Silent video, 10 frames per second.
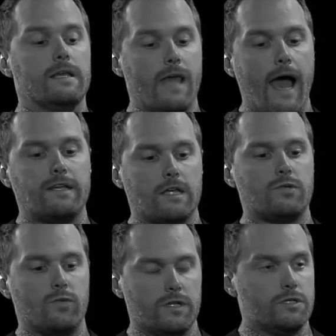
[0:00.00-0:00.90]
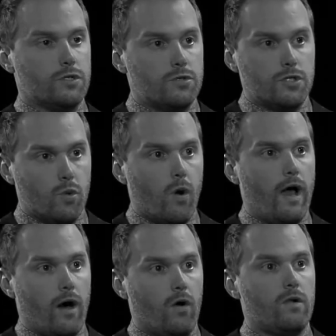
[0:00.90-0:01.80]
yeah, it doesn't really do too
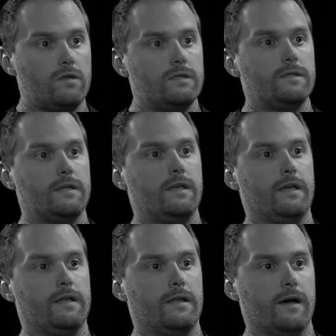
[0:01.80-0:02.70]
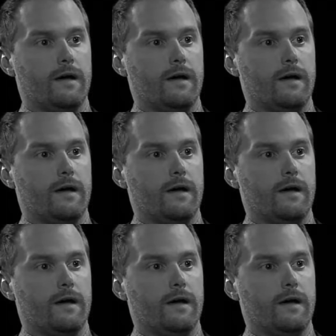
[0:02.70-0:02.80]
well in